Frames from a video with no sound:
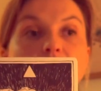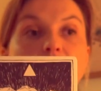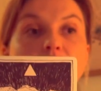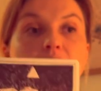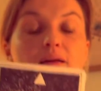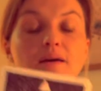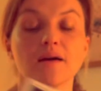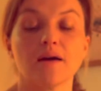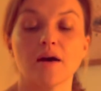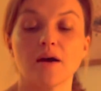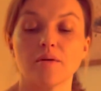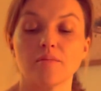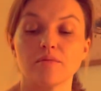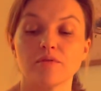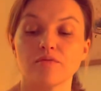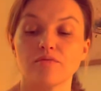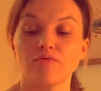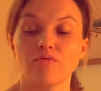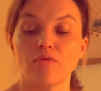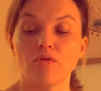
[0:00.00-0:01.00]
that
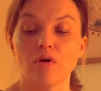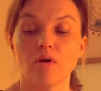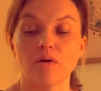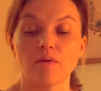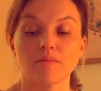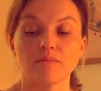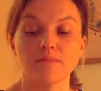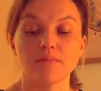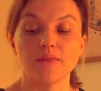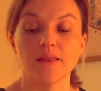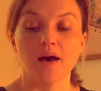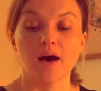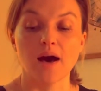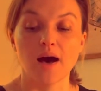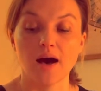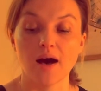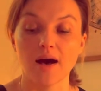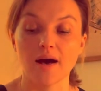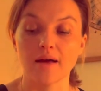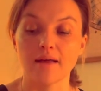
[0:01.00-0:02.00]
comes from the
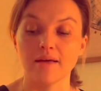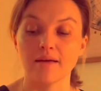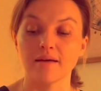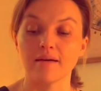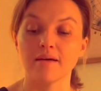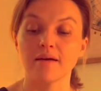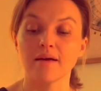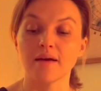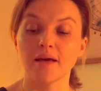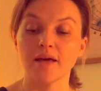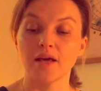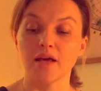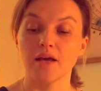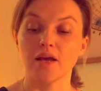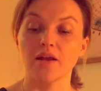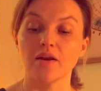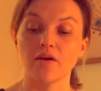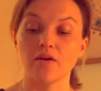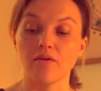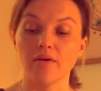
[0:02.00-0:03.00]
higher,
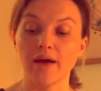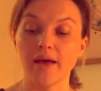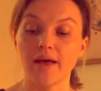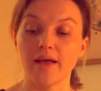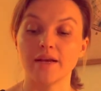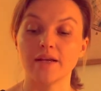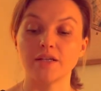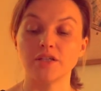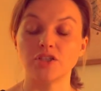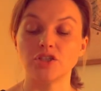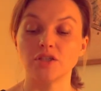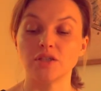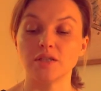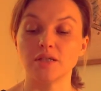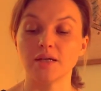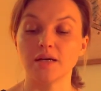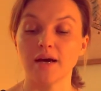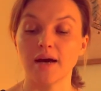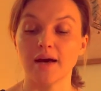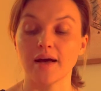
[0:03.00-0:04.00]
you know,
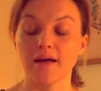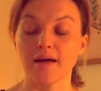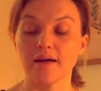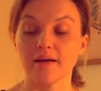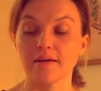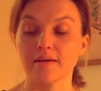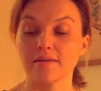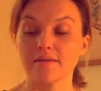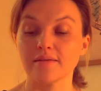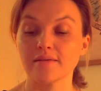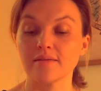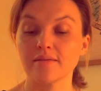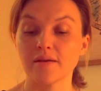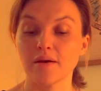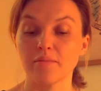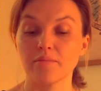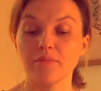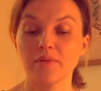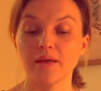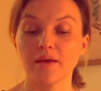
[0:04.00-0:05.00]
energy,
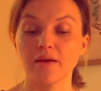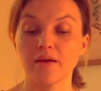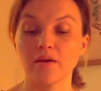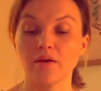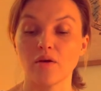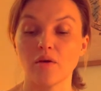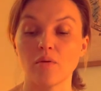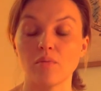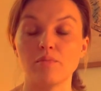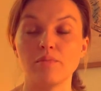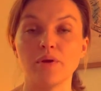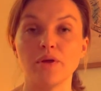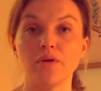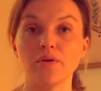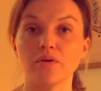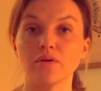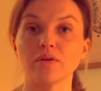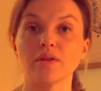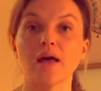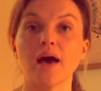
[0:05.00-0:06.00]
something, you know,
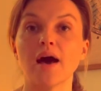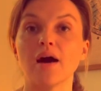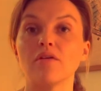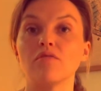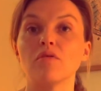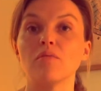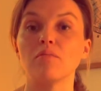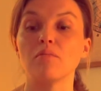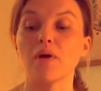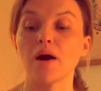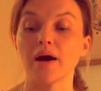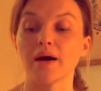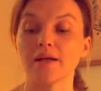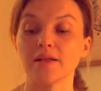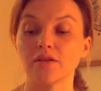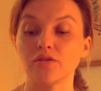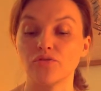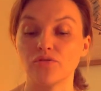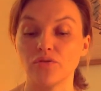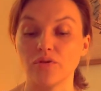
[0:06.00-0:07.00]
beyond our mind
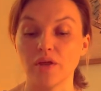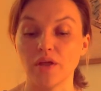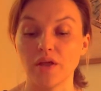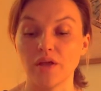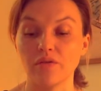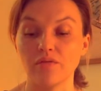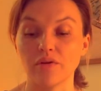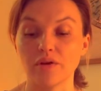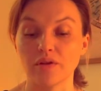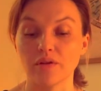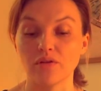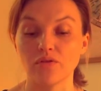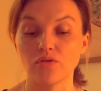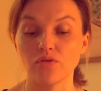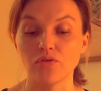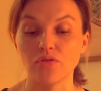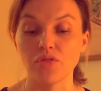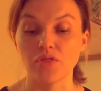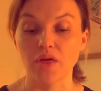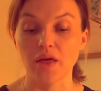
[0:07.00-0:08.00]
to even to
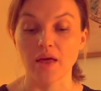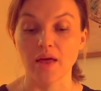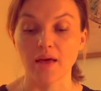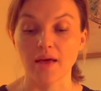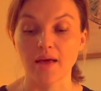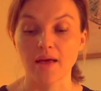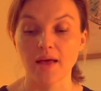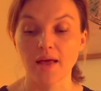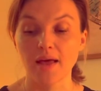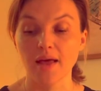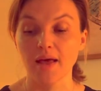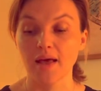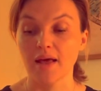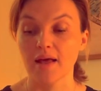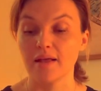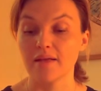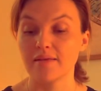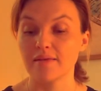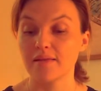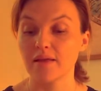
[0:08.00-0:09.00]
think,
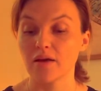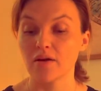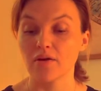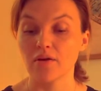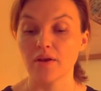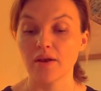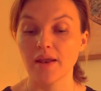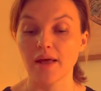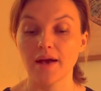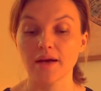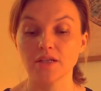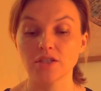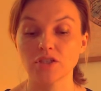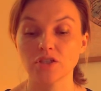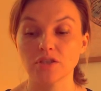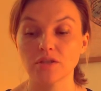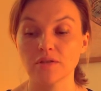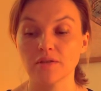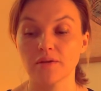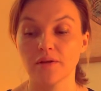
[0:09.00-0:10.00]
is the
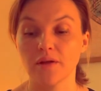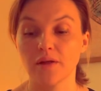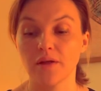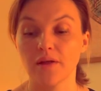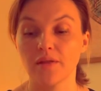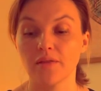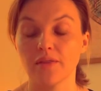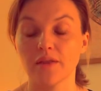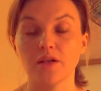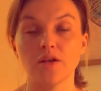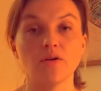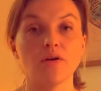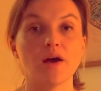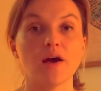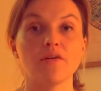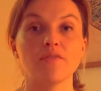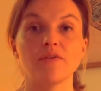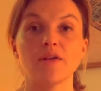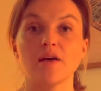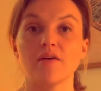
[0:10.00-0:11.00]
connection that you
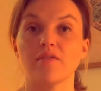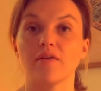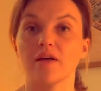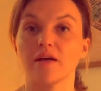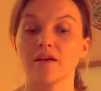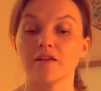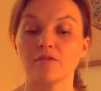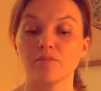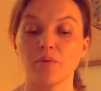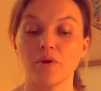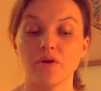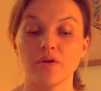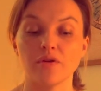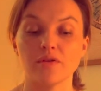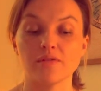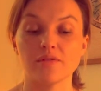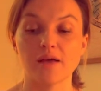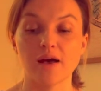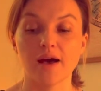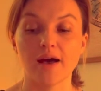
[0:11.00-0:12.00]
have never
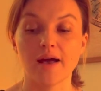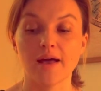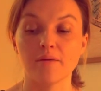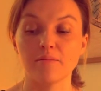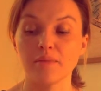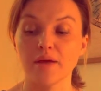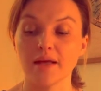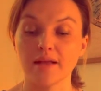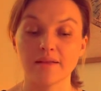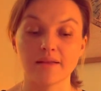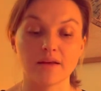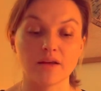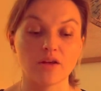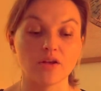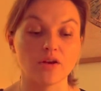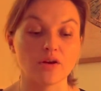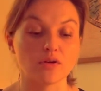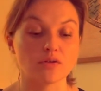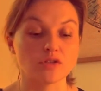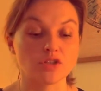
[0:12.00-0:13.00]
experienced. I am getting, you
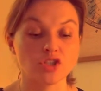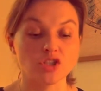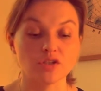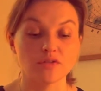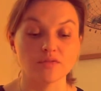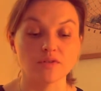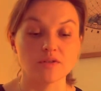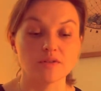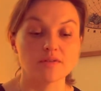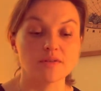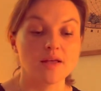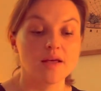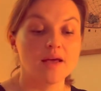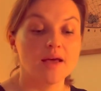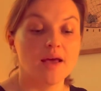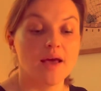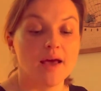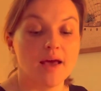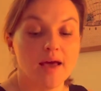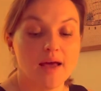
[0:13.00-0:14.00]
know, shivers.
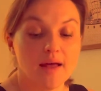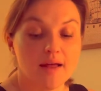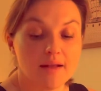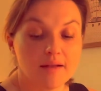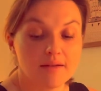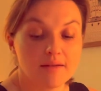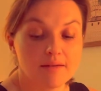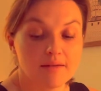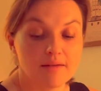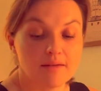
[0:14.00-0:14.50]
And